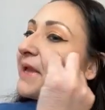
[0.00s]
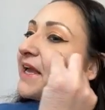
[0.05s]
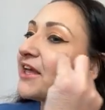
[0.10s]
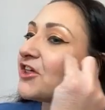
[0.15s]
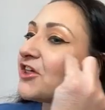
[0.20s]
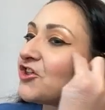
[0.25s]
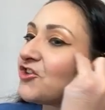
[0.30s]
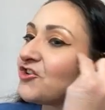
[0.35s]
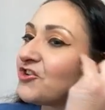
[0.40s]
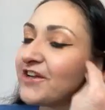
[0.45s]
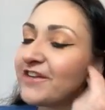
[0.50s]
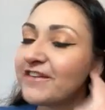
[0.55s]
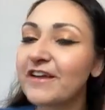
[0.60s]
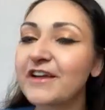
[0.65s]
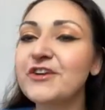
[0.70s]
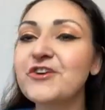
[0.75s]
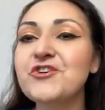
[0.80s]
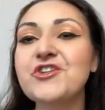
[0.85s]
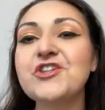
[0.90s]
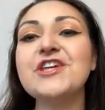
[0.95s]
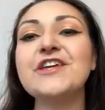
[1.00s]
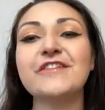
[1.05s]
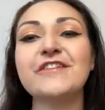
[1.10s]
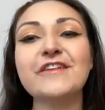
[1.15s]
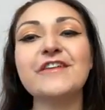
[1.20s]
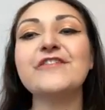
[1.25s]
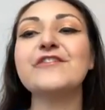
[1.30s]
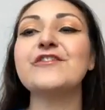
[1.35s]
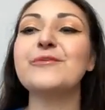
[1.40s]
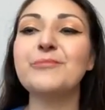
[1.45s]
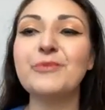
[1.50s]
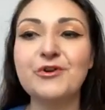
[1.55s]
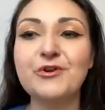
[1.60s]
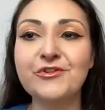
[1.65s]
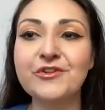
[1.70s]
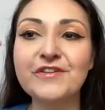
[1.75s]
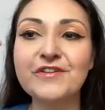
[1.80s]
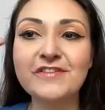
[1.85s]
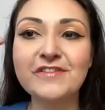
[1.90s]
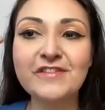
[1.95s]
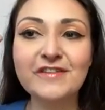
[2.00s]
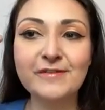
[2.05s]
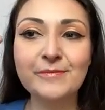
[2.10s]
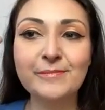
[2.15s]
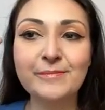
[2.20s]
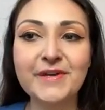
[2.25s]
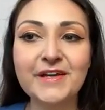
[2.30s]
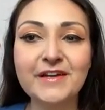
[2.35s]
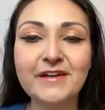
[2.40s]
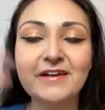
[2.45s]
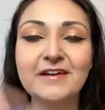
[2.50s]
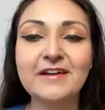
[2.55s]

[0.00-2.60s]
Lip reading: paint streaks on your cheeks, because your brush is this big.